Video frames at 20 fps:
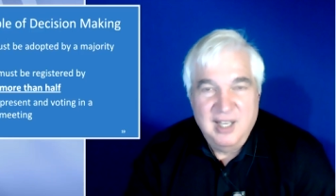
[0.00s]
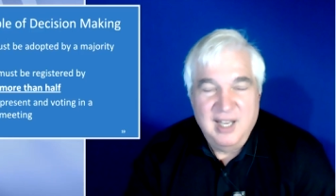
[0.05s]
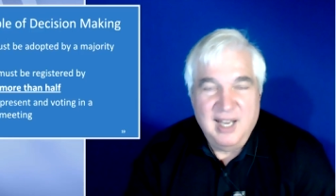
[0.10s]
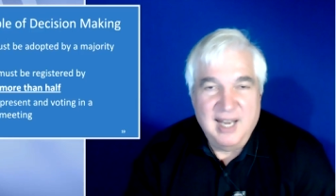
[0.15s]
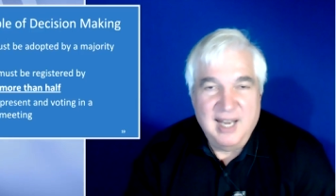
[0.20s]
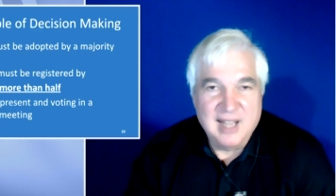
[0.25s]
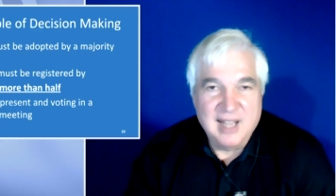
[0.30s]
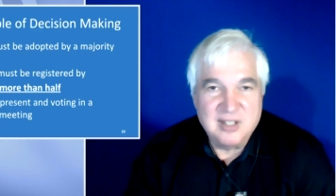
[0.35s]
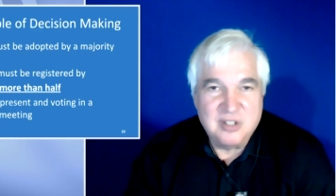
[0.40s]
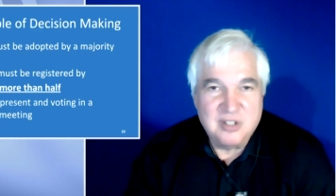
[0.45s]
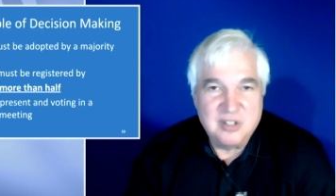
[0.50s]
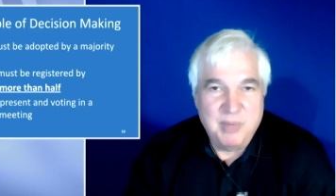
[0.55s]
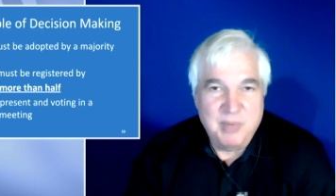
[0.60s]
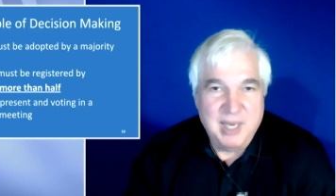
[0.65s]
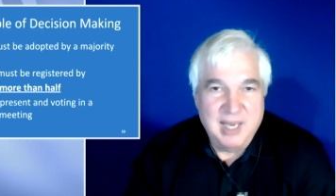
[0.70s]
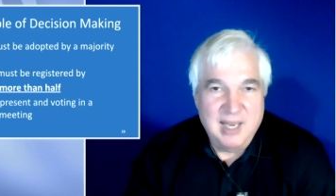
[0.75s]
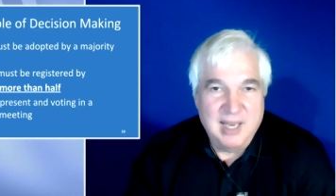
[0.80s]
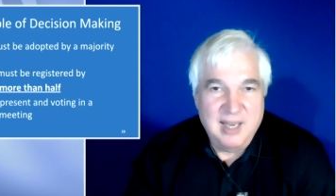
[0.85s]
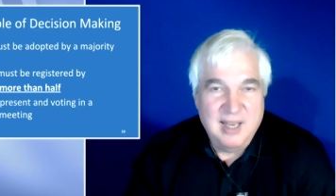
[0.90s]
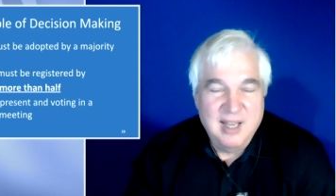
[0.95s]
It has to
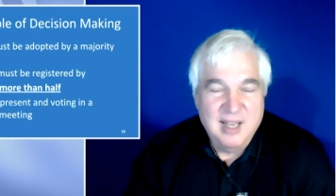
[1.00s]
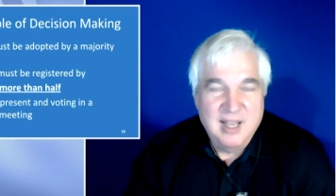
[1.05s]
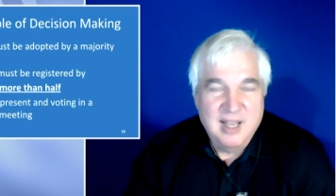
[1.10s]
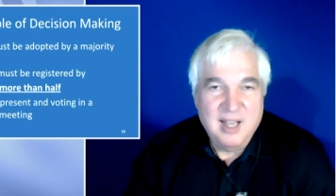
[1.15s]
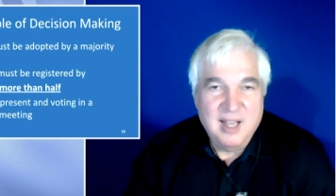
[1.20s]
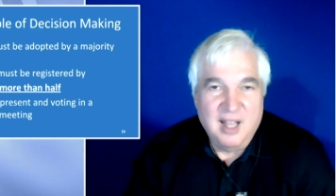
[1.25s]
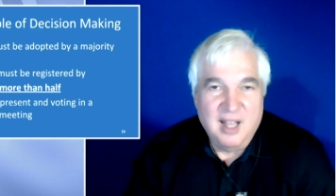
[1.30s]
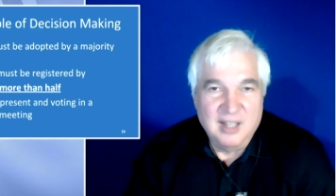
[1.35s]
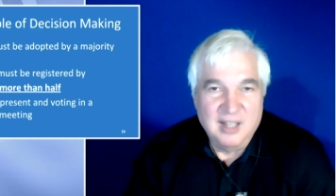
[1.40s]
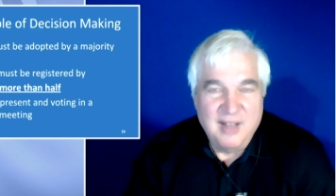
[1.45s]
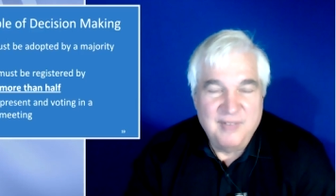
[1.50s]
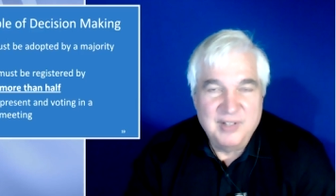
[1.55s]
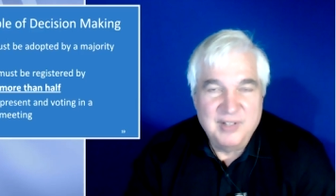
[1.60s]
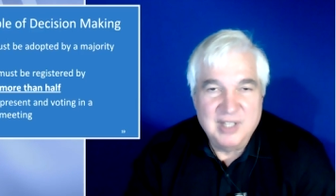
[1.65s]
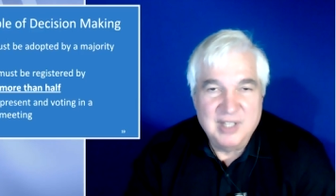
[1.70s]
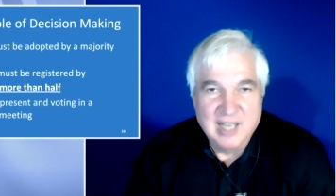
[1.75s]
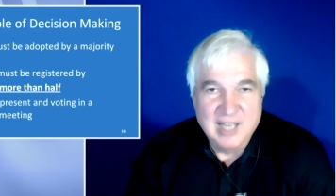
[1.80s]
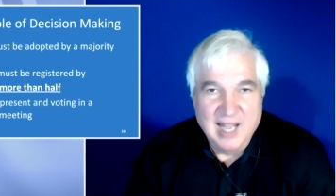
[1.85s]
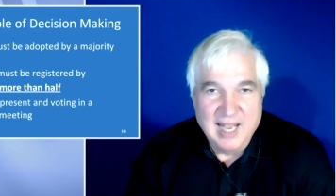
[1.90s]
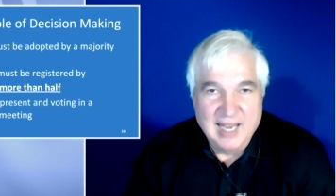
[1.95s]
be 11
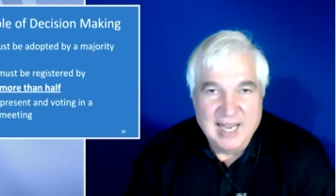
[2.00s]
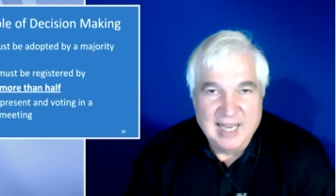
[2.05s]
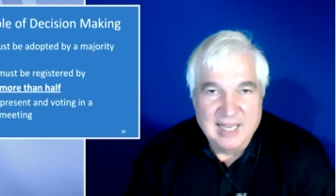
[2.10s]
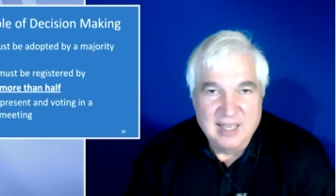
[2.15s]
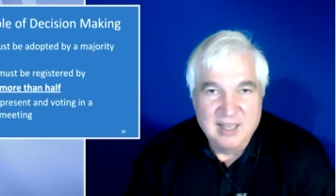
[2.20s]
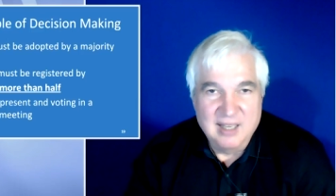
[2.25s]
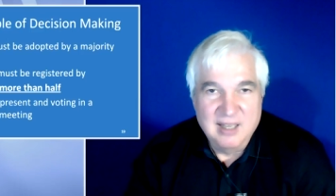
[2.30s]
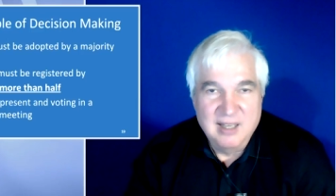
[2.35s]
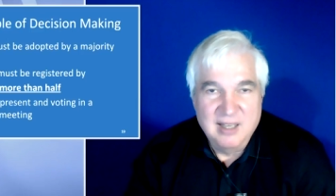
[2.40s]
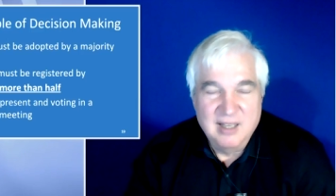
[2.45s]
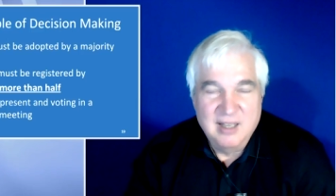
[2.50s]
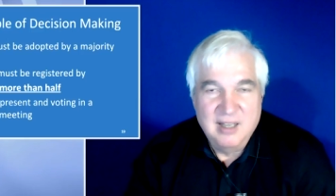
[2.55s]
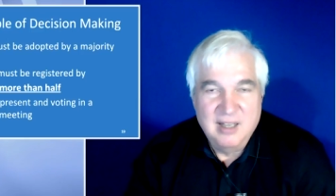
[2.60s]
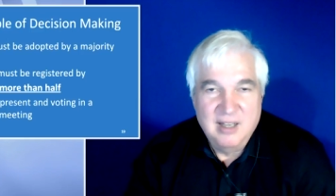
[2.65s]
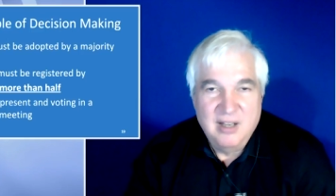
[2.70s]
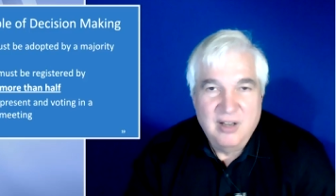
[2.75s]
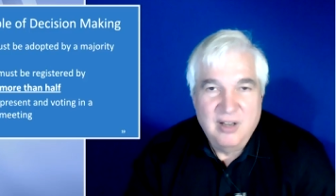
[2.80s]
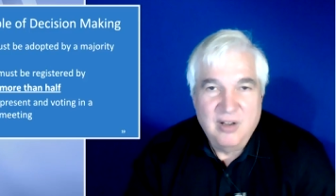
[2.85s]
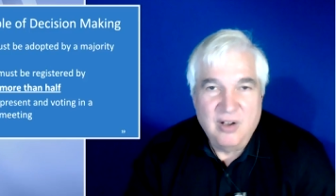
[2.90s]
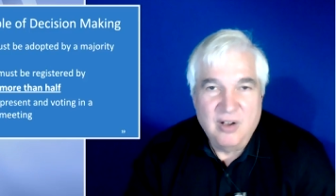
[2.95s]
to 9
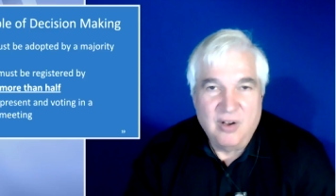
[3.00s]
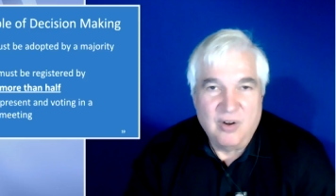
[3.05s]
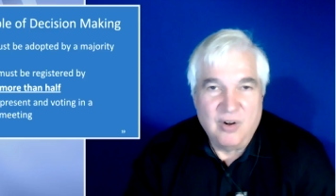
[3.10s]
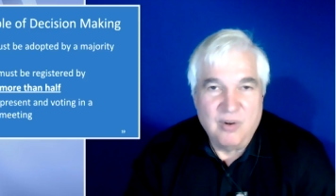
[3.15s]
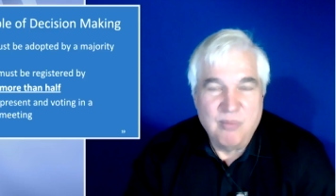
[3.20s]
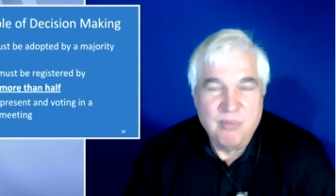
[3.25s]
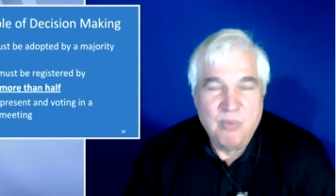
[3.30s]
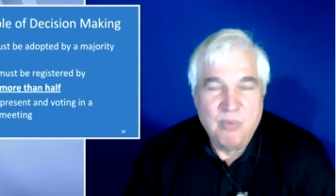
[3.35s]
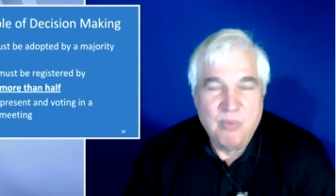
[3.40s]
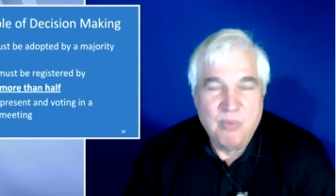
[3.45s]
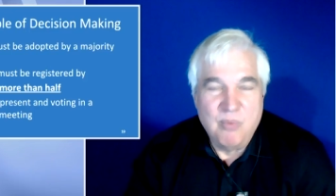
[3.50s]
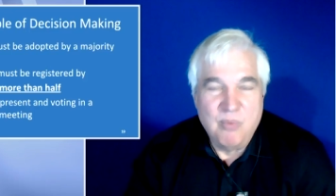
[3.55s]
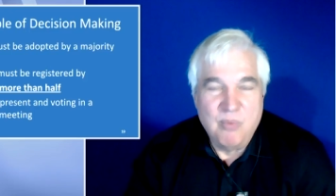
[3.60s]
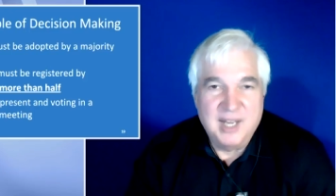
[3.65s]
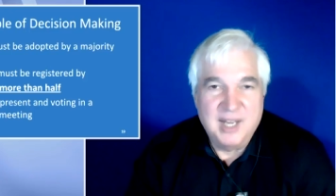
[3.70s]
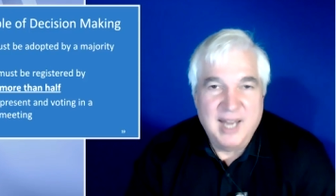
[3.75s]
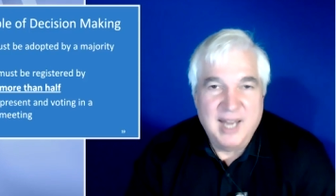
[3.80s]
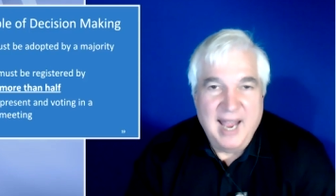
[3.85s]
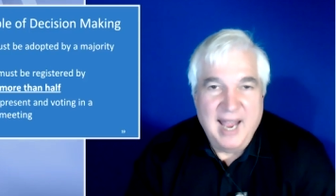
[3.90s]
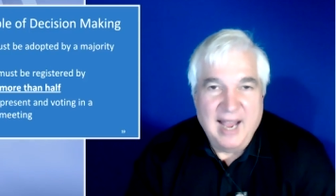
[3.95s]
or more
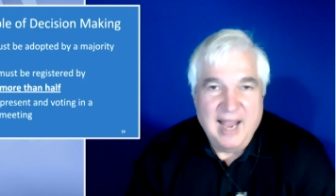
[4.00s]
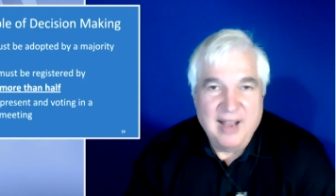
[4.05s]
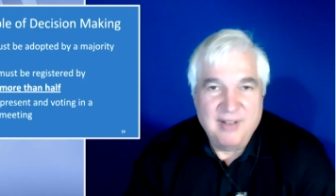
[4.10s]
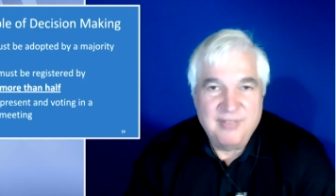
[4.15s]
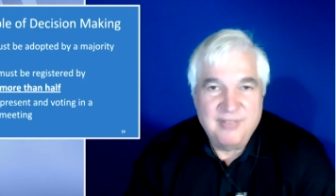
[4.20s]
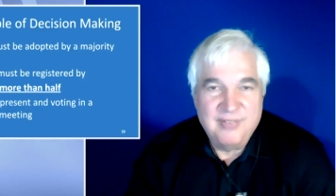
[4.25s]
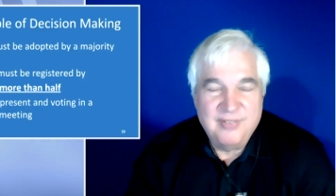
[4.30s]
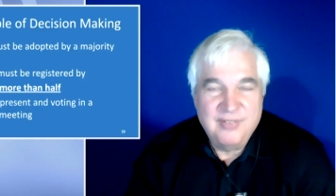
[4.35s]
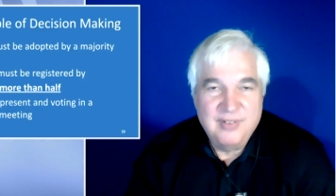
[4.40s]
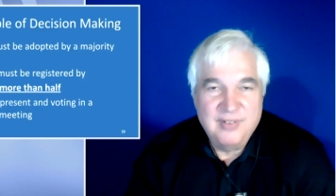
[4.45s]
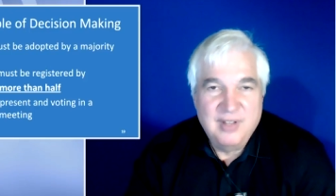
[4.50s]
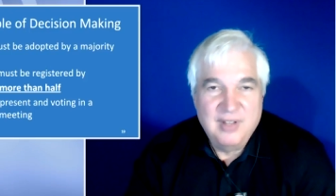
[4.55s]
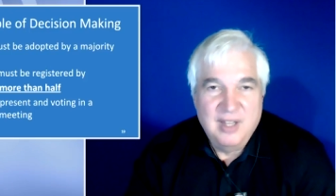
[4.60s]
than half.